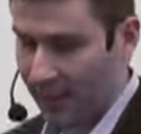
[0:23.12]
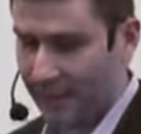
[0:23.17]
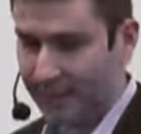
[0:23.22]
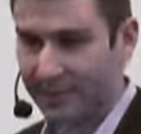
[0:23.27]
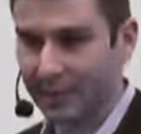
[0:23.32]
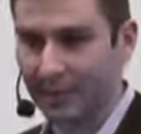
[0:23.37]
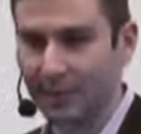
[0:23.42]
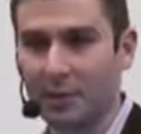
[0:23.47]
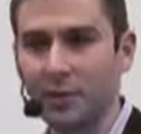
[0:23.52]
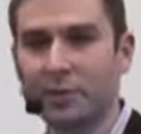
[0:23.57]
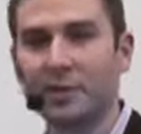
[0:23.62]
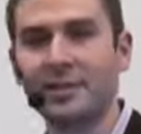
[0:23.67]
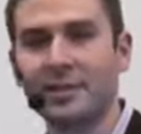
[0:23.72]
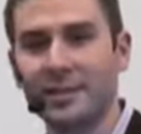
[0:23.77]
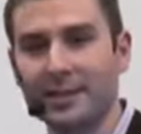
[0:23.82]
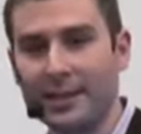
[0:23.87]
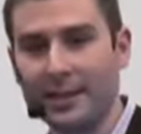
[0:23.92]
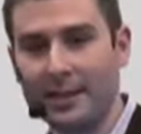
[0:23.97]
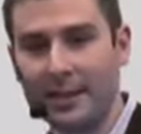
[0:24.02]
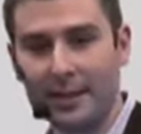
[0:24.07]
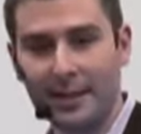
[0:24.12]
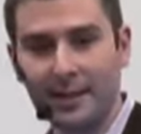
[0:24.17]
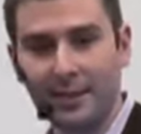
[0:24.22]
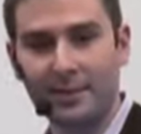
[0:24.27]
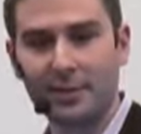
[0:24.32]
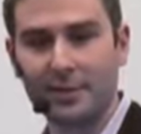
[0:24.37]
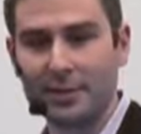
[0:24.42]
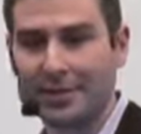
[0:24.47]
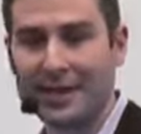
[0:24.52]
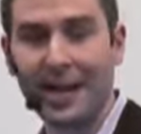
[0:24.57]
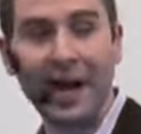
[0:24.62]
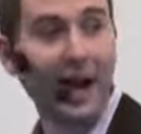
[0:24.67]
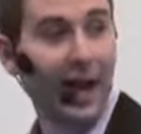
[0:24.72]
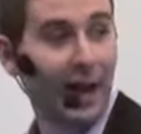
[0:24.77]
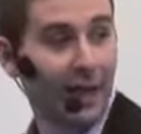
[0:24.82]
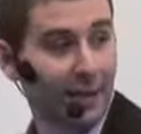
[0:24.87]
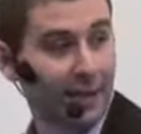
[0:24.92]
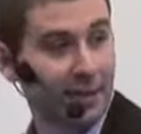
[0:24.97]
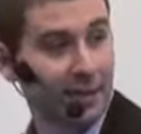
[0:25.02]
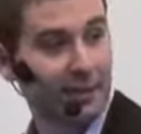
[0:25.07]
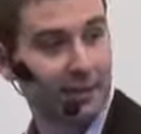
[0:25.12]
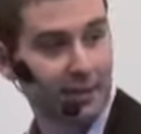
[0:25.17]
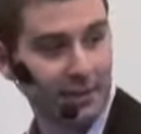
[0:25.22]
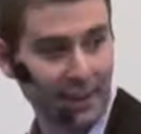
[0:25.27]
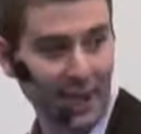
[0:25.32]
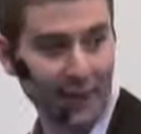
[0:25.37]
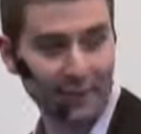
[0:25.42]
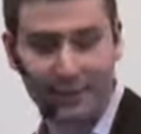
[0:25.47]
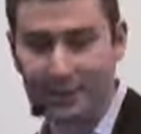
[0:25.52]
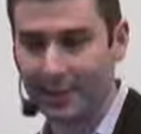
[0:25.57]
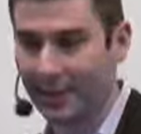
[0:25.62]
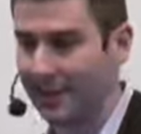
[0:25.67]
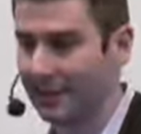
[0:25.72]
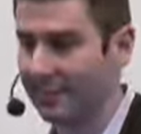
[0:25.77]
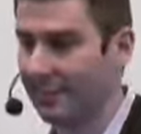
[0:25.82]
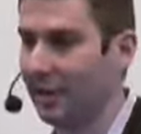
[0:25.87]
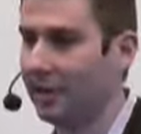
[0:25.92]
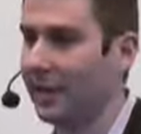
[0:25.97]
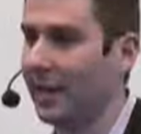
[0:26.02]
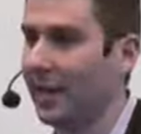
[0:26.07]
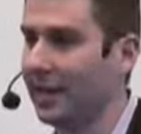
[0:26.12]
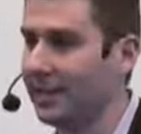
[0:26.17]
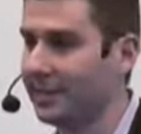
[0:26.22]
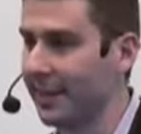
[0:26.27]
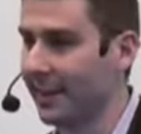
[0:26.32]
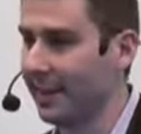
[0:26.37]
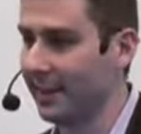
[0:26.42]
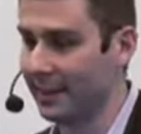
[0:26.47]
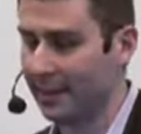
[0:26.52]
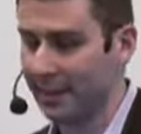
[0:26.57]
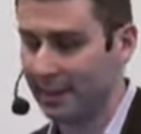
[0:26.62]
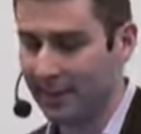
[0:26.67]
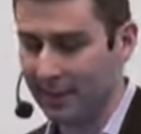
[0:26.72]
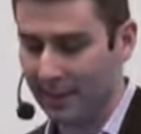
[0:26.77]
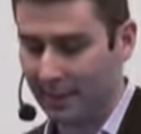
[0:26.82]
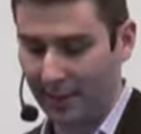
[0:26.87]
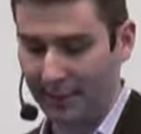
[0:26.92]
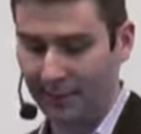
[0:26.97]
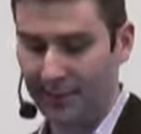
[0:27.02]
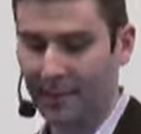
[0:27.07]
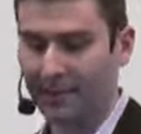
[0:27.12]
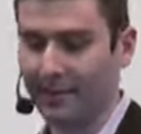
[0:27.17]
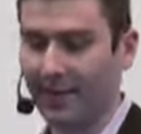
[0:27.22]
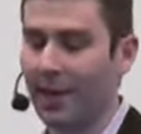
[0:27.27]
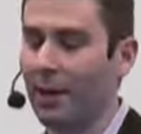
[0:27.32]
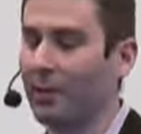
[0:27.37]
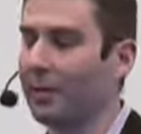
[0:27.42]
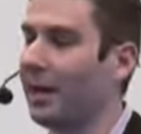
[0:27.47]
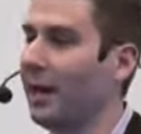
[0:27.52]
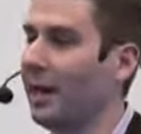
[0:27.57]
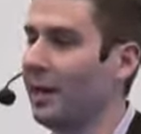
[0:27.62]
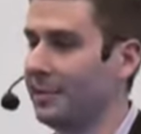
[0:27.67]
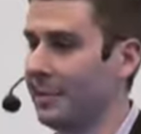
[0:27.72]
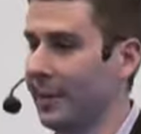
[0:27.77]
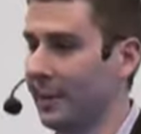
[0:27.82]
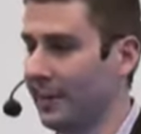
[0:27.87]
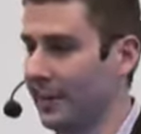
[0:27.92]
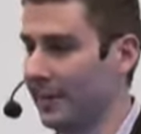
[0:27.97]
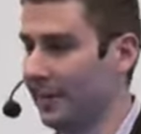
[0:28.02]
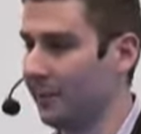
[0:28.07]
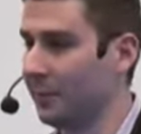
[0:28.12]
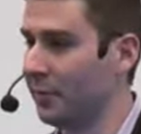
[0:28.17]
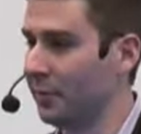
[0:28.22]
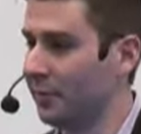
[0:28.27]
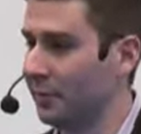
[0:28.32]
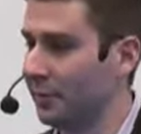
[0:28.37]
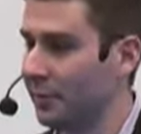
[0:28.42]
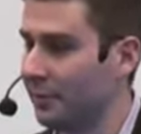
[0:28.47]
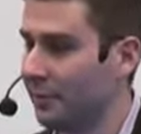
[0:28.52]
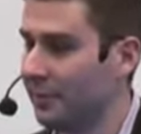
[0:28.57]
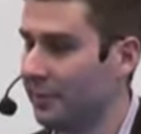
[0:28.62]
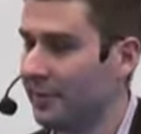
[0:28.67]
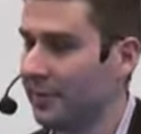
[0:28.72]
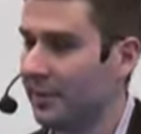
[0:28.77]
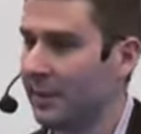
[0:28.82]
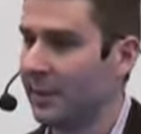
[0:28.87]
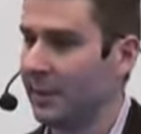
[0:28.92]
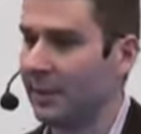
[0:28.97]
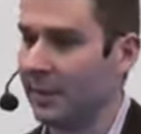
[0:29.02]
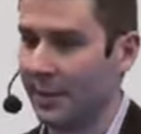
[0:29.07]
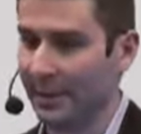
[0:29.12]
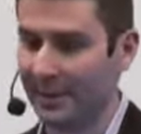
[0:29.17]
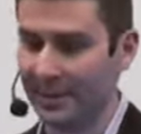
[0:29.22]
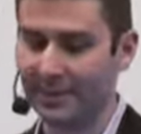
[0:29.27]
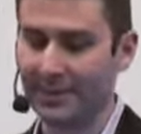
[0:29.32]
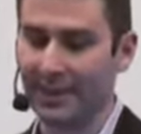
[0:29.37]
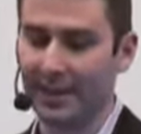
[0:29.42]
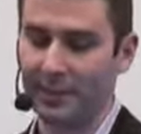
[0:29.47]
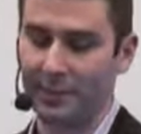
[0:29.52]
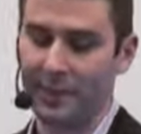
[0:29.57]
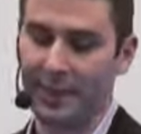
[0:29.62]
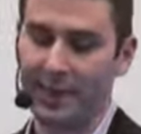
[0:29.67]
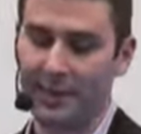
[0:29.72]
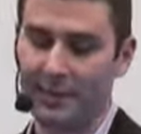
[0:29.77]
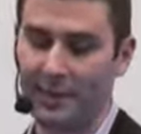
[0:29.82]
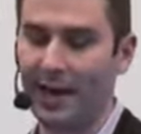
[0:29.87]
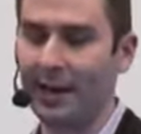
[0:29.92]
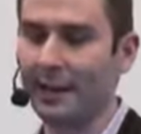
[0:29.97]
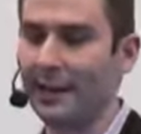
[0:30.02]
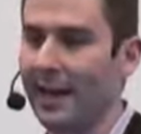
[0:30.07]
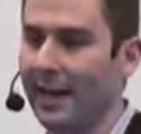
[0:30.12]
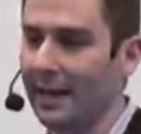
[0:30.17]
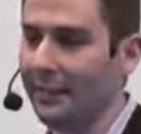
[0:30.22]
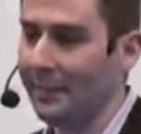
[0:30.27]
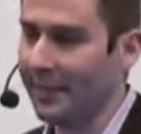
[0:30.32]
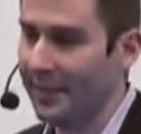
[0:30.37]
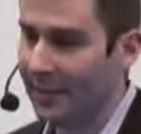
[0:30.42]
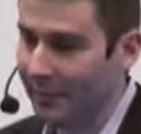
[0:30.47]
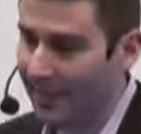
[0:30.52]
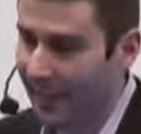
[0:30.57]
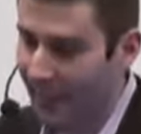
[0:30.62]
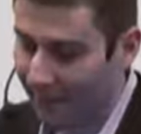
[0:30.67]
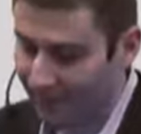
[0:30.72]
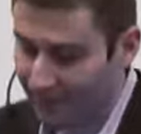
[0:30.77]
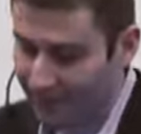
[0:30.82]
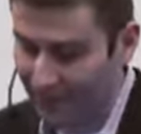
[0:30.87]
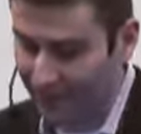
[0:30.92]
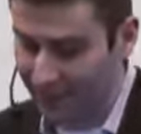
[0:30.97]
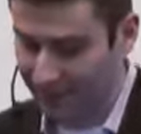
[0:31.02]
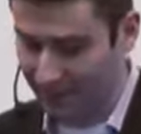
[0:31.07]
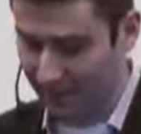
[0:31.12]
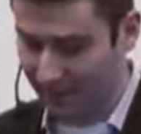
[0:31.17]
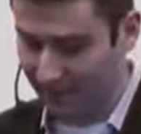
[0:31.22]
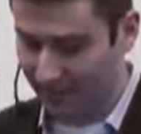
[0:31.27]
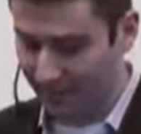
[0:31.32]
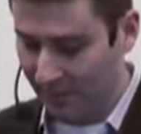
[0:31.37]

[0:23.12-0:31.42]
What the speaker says: So coincidentally or not, the topic today is about content, and really about how content can improve and accelerate your online B2B advertising.